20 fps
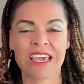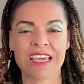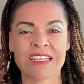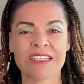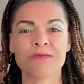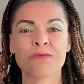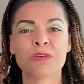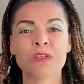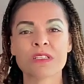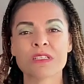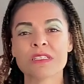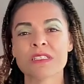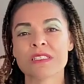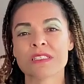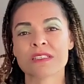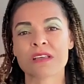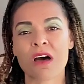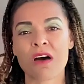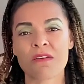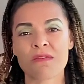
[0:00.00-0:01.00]
and really
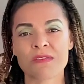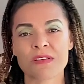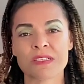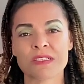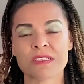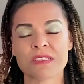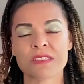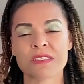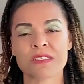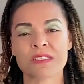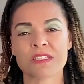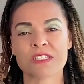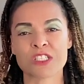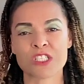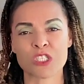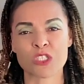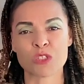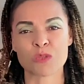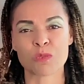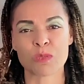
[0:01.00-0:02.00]
softens the
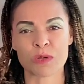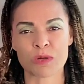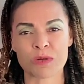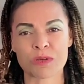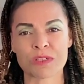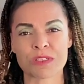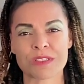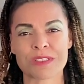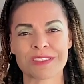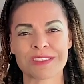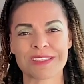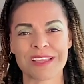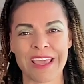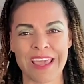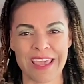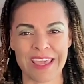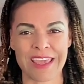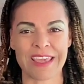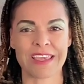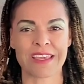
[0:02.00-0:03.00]
spirit's
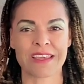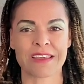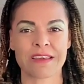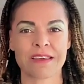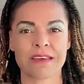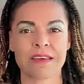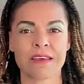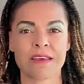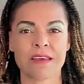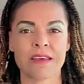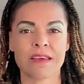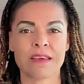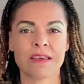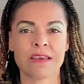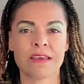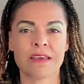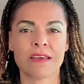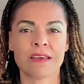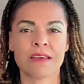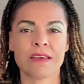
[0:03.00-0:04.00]
ache.
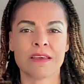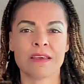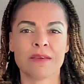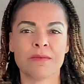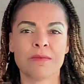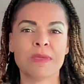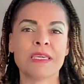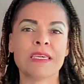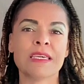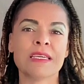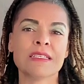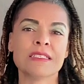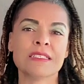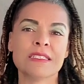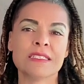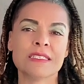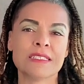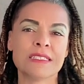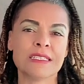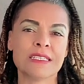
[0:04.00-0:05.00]
Begin
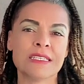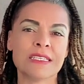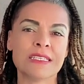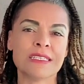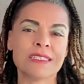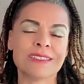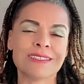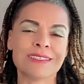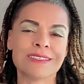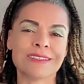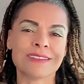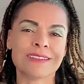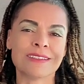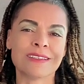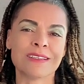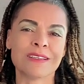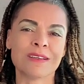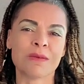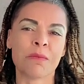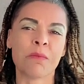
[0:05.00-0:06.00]
to see it
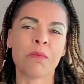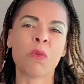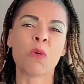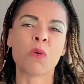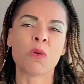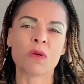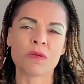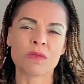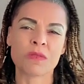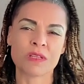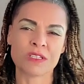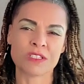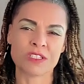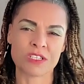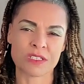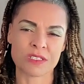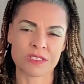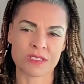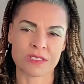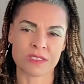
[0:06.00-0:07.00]
more than
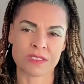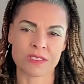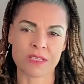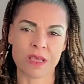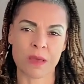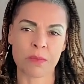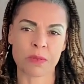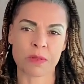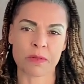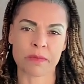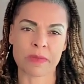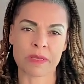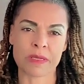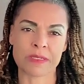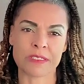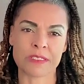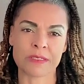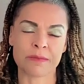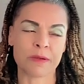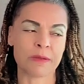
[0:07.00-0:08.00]
just a
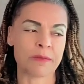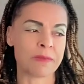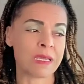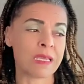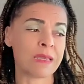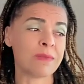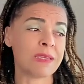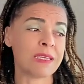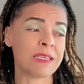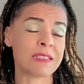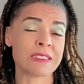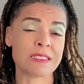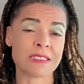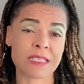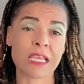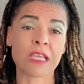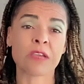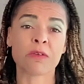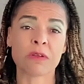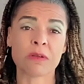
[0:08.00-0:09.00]
supplement, but maybe a
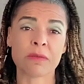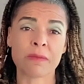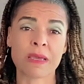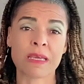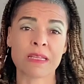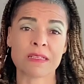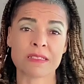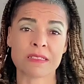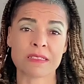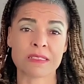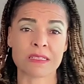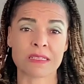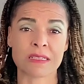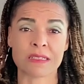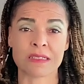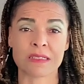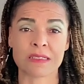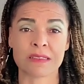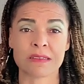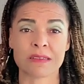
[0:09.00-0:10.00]
sacred
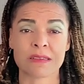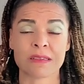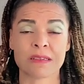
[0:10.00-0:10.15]
medicine.